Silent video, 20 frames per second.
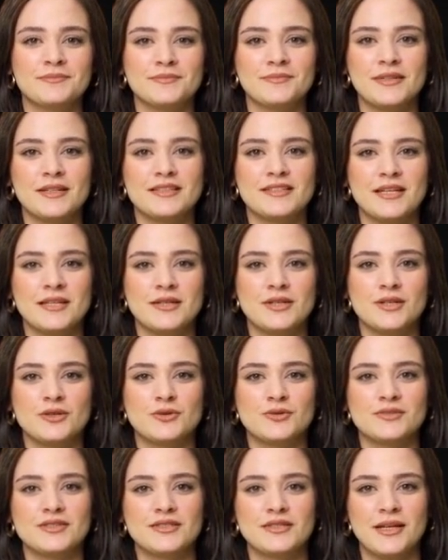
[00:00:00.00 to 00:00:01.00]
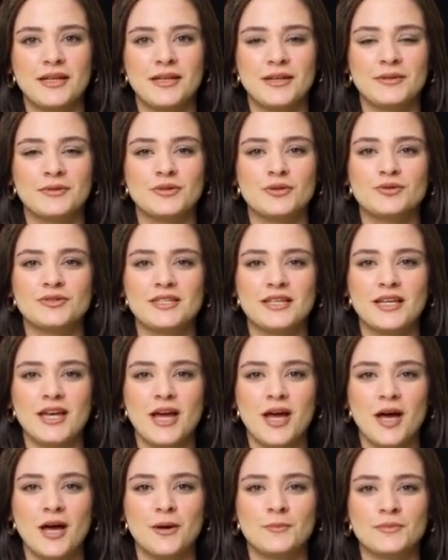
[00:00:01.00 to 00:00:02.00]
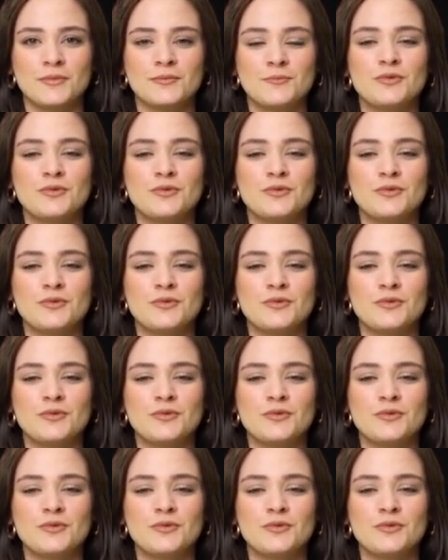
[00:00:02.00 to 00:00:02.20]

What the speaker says: This includes using calm,